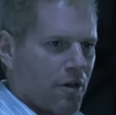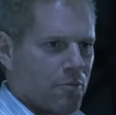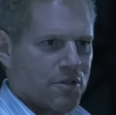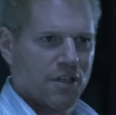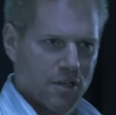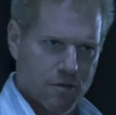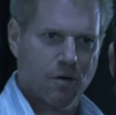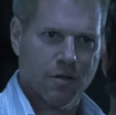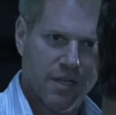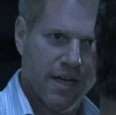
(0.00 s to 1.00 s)
lobes, the
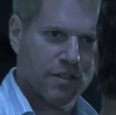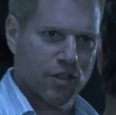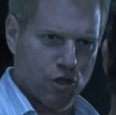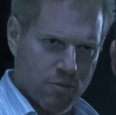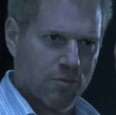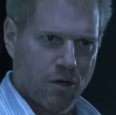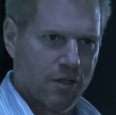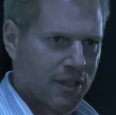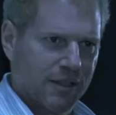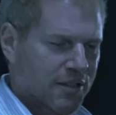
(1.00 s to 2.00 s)
neocortex, the human
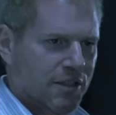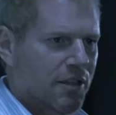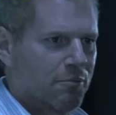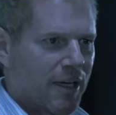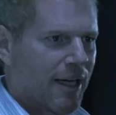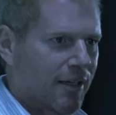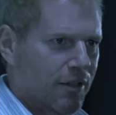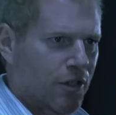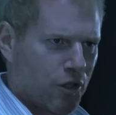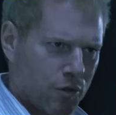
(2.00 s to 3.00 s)
part, that doesn't come back.
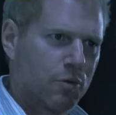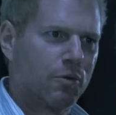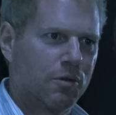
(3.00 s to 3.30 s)
The you